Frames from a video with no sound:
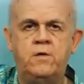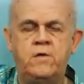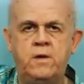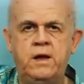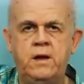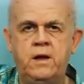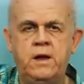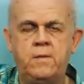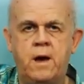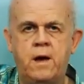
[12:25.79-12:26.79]
So E
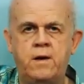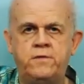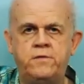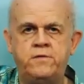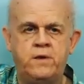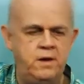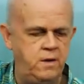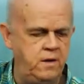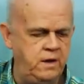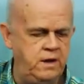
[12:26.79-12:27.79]
minor to G.
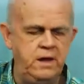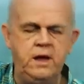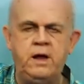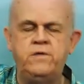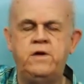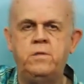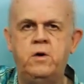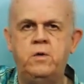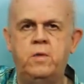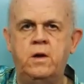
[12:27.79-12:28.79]
Easy
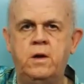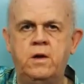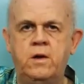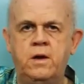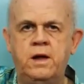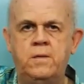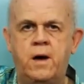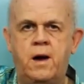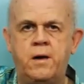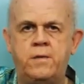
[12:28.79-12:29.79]
movement. E
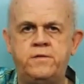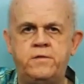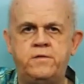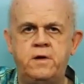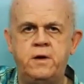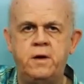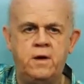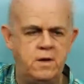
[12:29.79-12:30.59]
minor to G.